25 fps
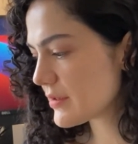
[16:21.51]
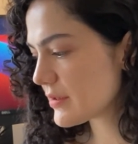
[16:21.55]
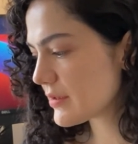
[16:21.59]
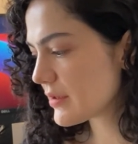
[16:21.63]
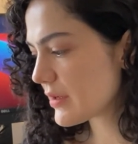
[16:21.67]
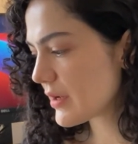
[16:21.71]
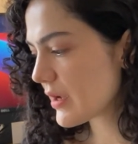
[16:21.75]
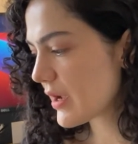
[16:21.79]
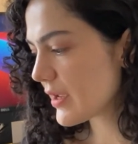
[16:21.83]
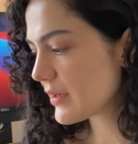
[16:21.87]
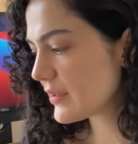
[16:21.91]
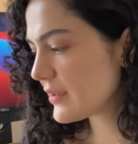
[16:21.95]

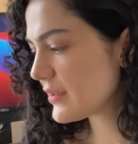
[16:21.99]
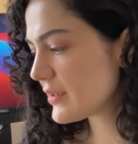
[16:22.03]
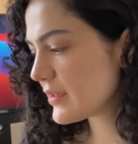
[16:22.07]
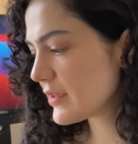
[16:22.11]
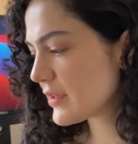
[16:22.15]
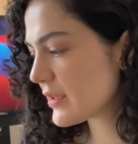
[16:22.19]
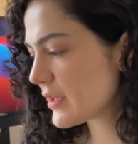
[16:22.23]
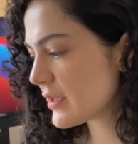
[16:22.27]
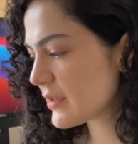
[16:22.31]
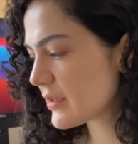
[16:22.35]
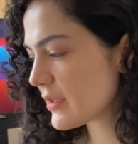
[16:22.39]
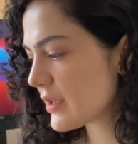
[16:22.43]
I
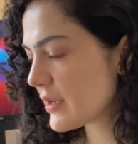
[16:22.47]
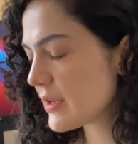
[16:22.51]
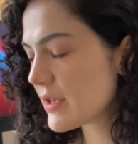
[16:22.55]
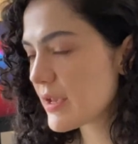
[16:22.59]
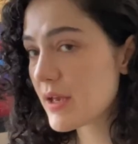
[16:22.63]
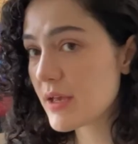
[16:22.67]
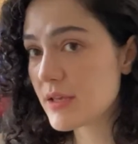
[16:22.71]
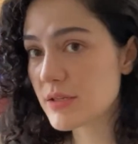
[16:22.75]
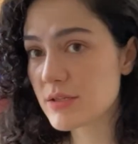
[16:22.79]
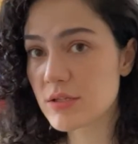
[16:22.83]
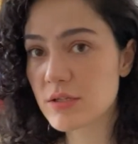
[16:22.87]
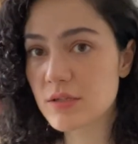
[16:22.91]
didn't get any
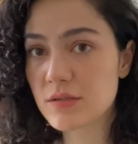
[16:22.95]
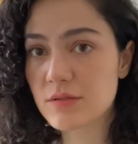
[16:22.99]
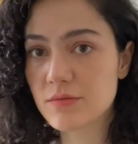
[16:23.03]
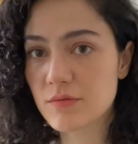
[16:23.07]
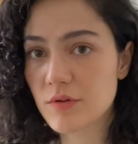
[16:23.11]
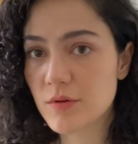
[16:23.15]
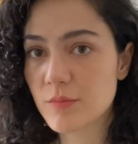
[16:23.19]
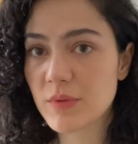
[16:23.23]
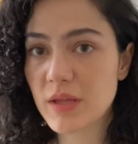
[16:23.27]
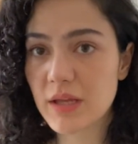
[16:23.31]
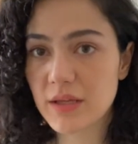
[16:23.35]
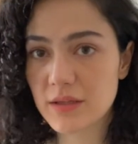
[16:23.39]
answers
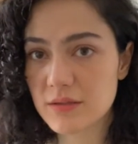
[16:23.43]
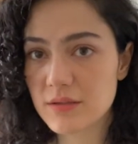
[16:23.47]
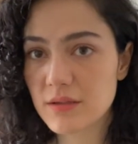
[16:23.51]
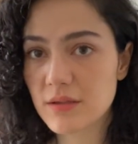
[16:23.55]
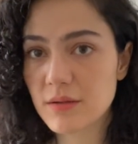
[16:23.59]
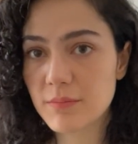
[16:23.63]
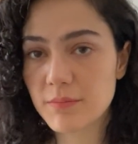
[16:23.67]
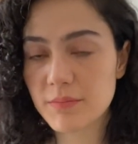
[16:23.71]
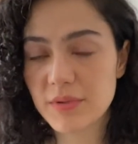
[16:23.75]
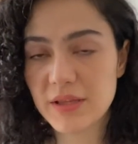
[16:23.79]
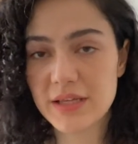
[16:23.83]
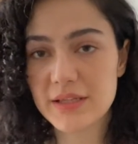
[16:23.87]
from like
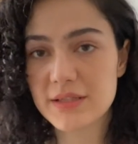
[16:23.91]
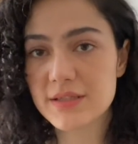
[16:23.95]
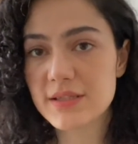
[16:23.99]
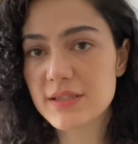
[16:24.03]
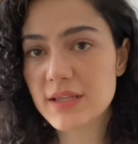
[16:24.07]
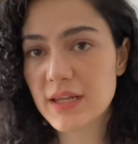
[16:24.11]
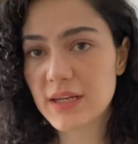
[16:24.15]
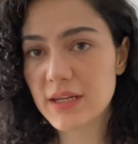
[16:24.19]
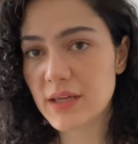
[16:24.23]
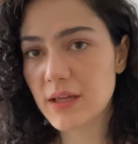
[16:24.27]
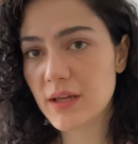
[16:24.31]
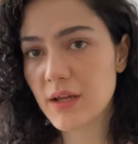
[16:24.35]
the places
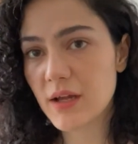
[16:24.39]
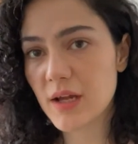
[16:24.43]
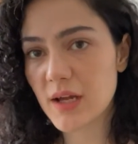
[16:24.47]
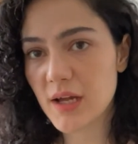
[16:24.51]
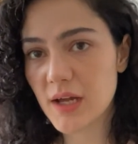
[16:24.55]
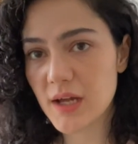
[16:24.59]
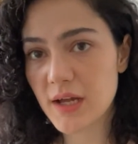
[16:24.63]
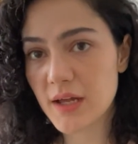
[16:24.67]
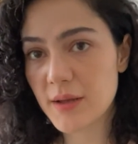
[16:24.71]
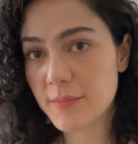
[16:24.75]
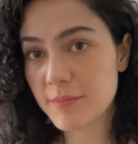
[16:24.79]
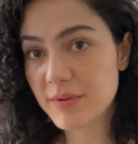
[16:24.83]
that
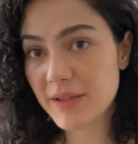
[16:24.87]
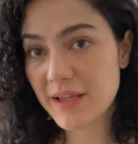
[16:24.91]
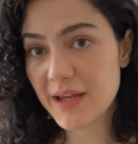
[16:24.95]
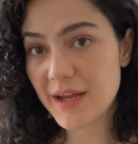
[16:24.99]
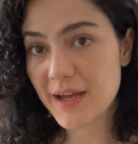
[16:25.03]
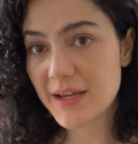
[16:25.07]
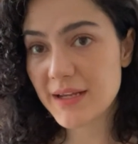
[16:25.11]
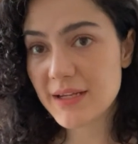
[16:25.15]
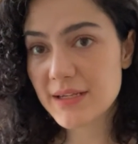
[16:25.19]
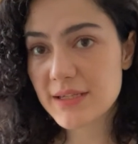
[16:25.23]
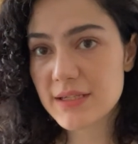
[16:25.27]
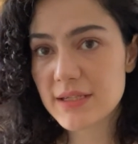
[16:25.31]
I
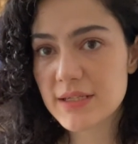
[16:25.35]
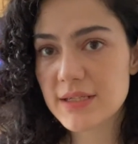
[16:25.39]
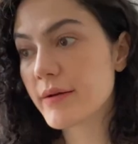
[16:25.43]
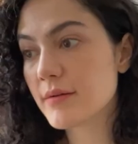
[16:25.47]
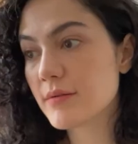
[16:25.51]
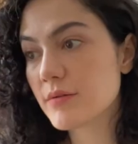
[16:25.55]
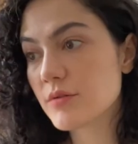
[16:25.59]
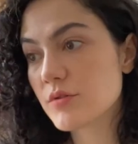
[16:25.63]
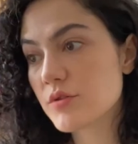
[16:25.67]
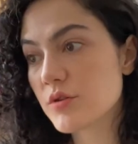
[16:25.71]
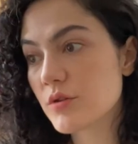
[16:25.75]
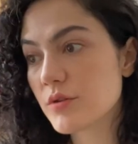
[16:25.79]
applied,
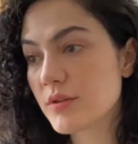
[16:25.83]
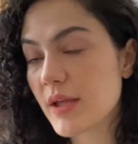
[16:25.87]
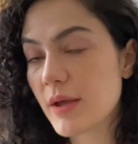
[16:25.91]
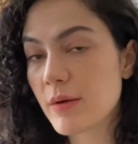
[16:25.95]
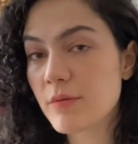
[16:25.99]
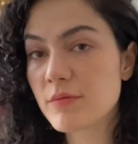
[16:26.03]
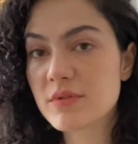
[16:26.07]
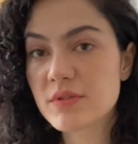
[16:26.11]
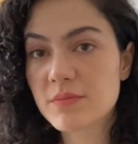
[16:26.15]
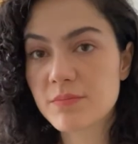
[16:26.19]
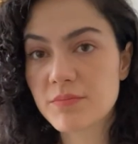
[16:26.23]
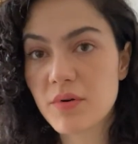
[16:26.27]
so that
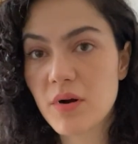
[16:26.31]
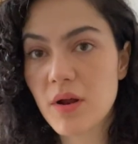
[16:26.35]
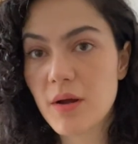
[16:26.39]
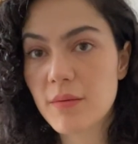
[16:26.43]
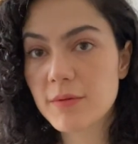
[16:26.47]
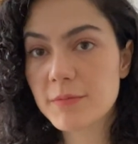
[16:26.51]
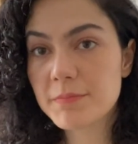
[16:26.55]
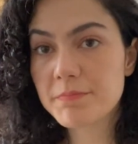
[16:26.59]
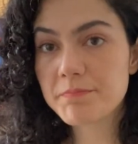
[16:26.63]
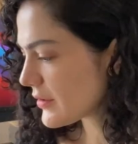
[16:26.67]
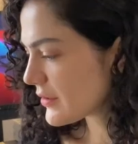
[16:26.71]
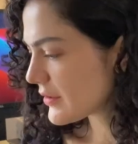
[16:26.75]
was a
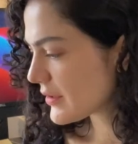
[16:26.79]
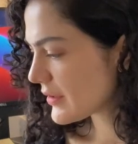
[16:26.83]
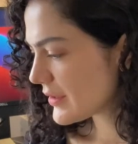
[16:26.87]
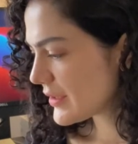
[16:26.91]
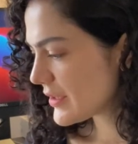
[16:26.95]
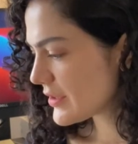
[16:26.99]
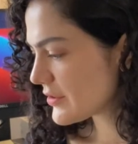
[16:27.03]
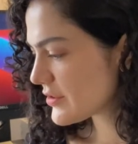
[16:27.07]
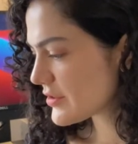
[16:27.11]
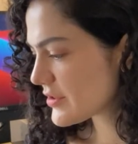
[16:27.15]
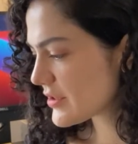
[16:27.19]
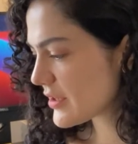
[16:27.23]
problem. I
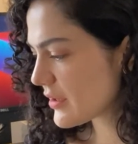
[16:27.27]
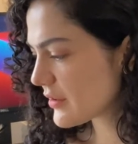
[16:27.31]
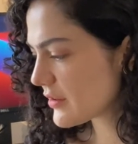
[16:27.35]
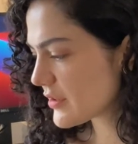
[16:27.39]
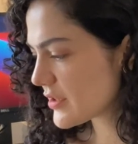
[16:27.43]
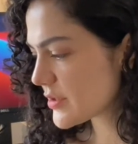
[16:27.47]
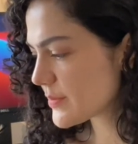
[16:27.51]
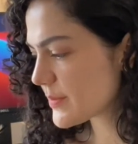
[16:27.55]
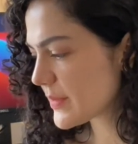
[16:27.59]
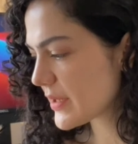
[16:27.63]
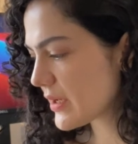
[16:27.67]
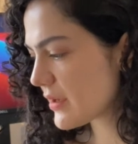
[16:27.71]
need to check
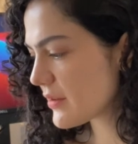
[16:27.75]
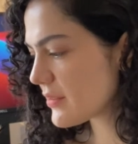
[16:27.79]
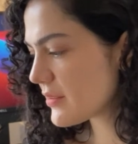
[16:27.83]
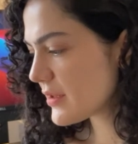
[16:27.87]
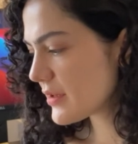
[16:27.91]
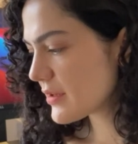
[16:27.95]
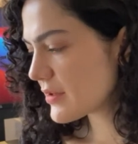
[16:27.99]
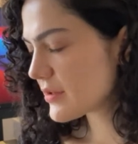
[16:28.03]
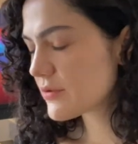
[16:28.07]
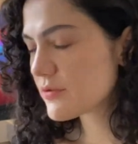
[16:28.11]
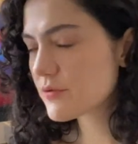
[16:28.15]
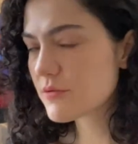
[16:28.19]
this, but I
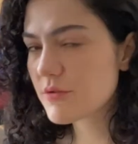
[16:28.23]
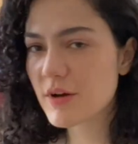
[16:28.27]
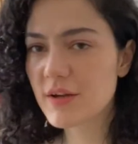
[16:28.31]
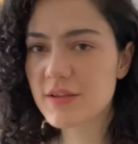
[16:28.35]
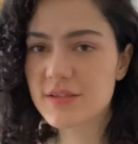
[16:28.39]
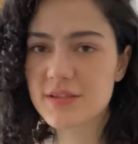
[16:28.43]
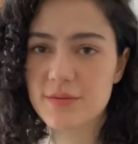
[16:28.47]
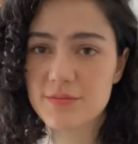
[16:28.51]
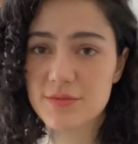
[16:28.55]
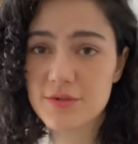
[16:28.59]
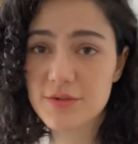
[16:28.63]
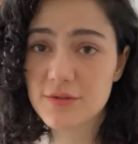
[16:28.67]
think it
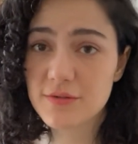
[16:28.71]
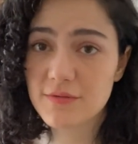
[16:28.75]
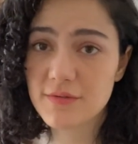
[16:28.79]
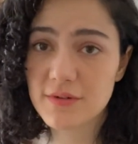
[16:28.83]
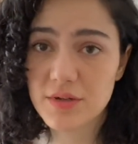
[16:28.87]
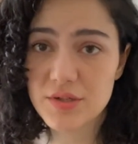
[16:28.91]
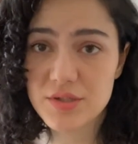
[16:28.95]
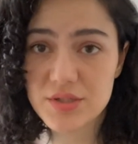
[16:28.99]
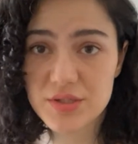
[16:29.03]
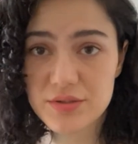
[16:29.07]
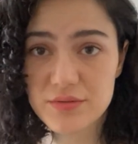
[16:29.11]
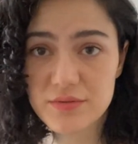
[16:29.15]
requires some sort of a
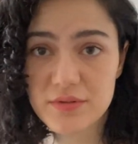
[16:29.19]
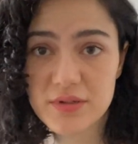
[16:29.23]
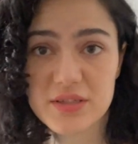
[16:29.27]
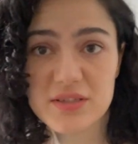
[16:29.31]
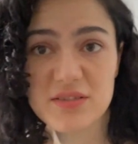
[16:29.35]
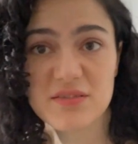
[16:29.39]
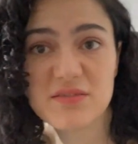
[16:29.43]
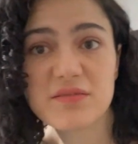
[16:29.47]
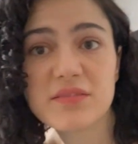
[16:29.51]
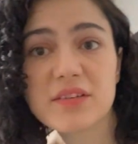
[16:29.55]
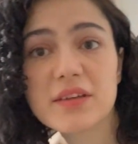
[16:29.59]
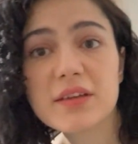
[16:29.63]

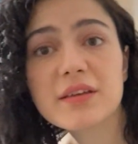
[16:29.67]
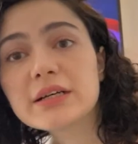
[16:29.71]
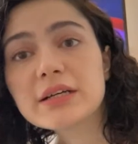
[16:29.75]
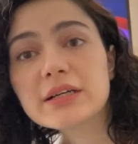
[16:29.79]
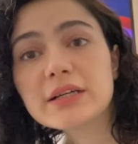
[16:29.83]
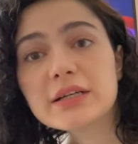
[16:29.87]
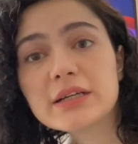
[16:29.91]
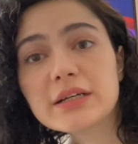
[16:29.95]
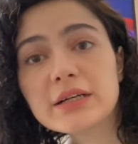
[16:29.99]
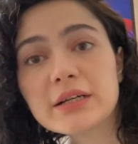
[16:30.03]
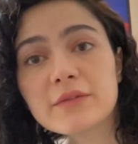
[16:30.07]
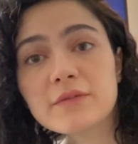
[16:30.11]
registration fee,
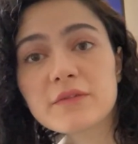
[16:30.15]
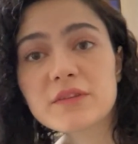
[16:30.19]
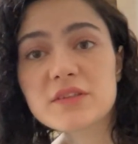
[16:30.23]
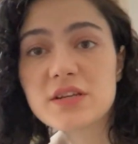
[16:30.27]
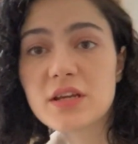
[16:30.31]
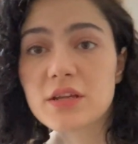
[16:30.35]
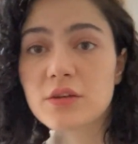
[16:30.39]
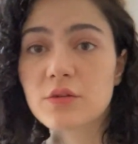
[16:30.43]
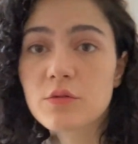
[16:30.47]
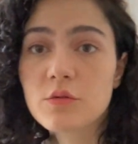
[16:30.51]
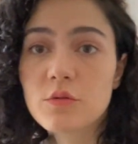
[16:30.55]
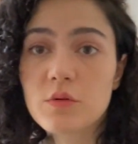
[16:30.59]
which
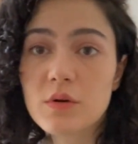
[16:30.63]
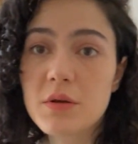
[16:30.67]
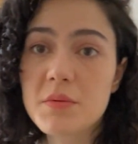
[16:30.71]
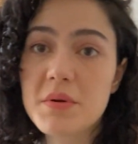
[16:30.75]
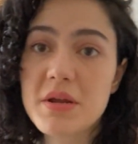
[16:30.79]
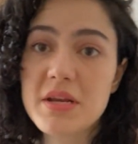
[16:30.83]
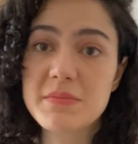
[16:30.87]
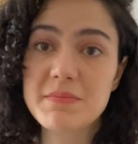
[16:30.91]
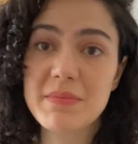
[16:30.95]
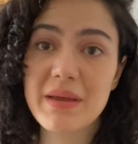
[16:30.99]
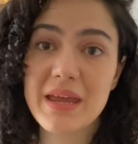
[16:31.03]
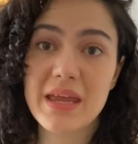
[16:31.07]
I don't
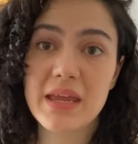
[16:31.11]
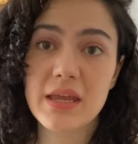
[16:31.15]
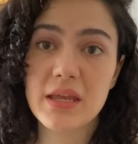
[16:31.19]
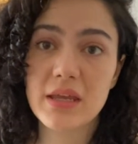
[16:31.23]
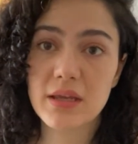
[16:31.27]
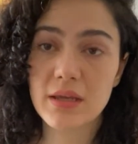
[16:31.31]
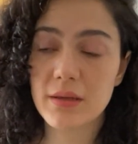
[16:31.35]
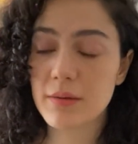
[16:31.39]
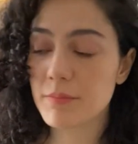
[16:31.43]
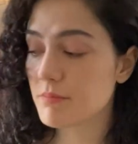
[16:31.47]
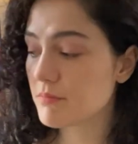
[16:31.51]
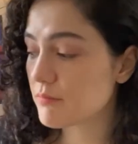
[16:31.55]
recommend
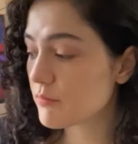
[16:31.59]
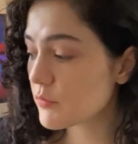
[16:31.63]
paying.